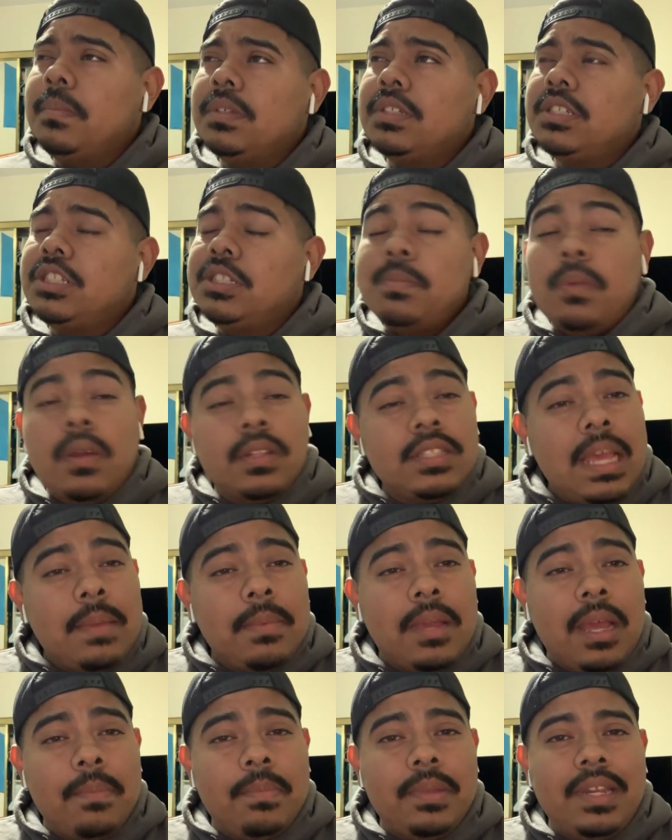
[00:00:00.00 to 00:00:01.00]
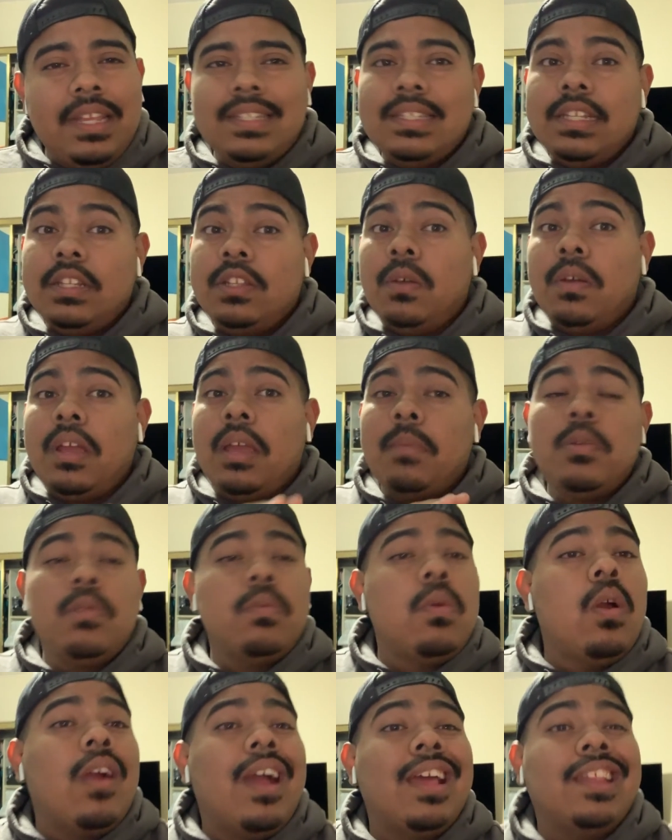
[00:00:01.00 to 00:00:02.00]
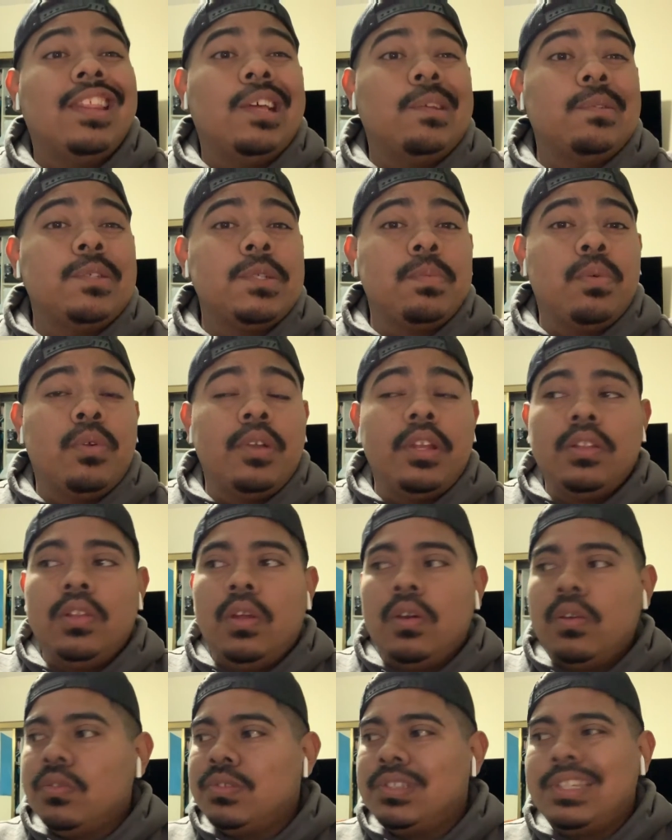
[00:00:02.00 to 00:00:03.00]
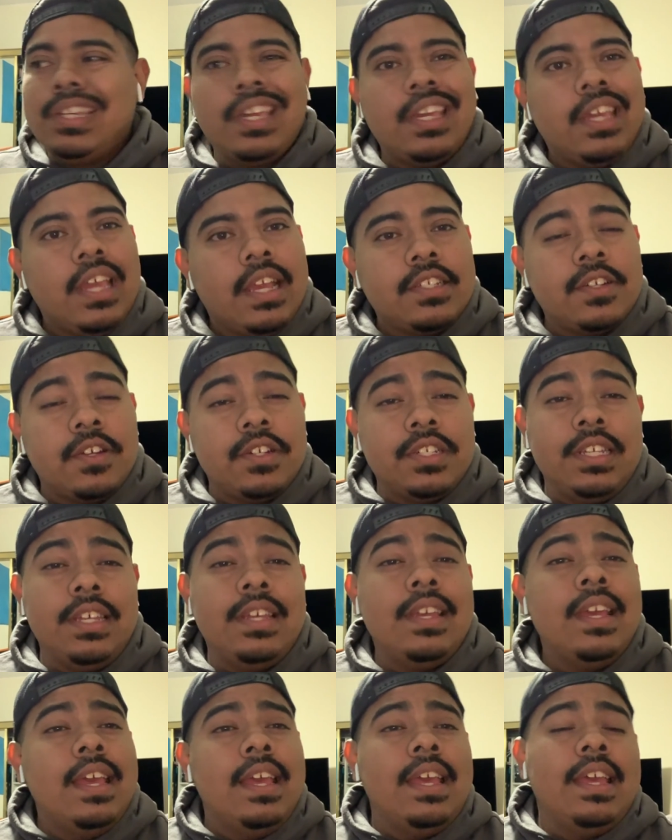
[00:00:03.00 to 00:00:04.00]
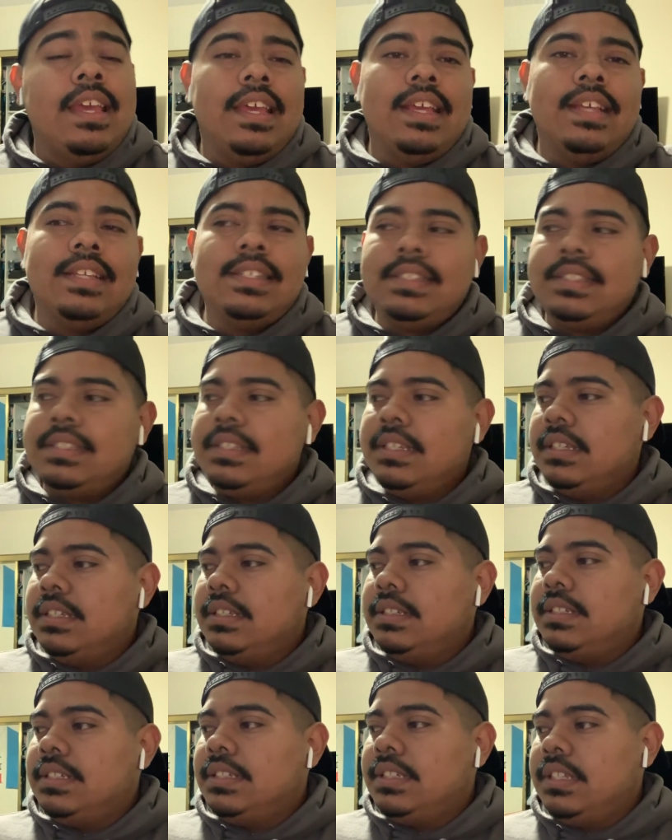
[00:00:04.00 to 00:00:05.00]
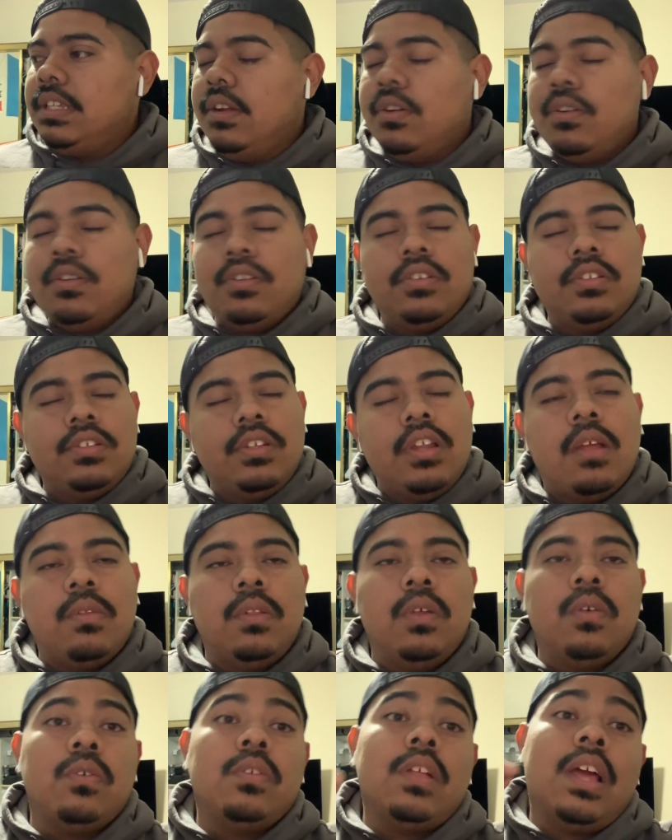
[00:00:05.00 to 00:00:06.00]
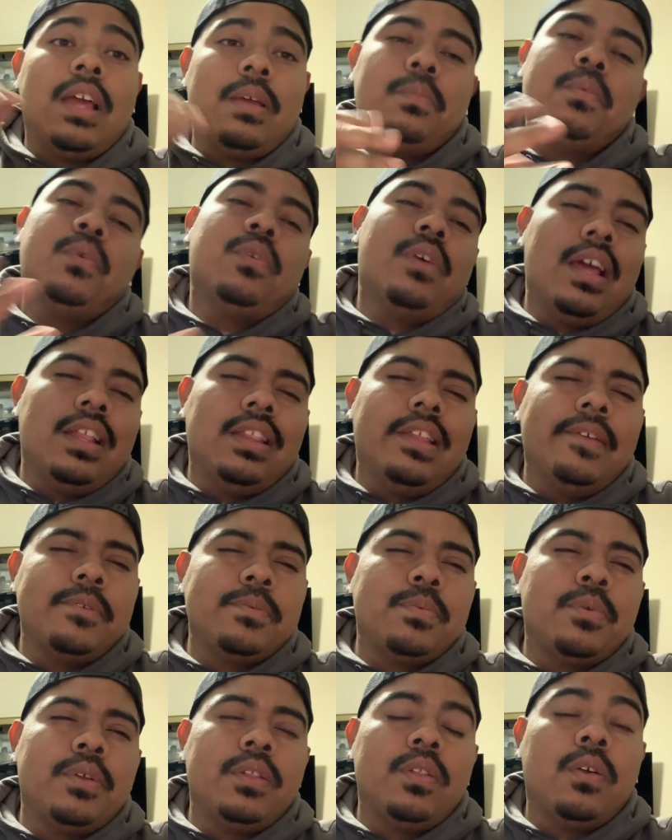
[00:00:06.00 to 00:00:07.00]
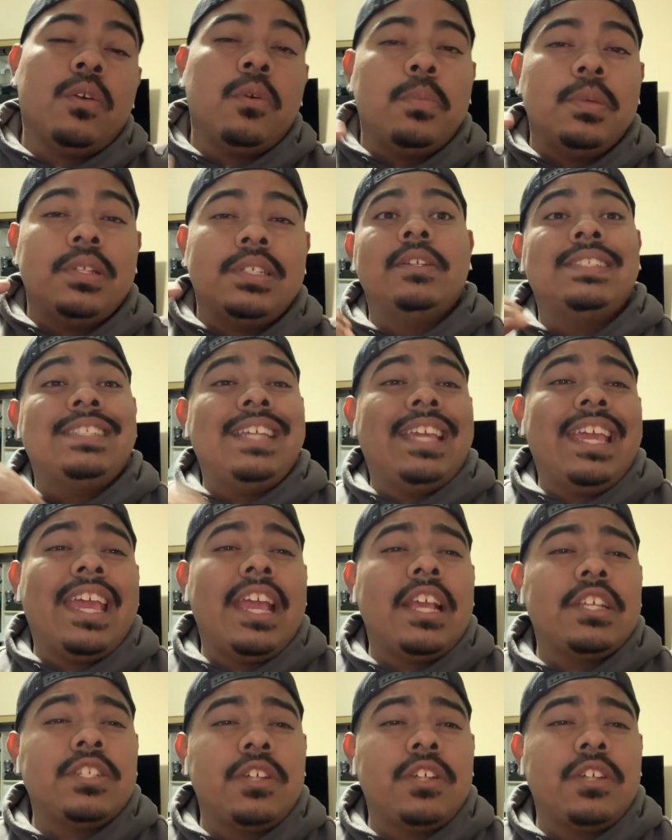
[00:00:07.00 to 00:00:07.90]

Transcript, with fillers: small time companies, and don't get me wrong, I love supporting local. Sticky Kicks RC is, or not local, I love supporting local, but Sticky Kicks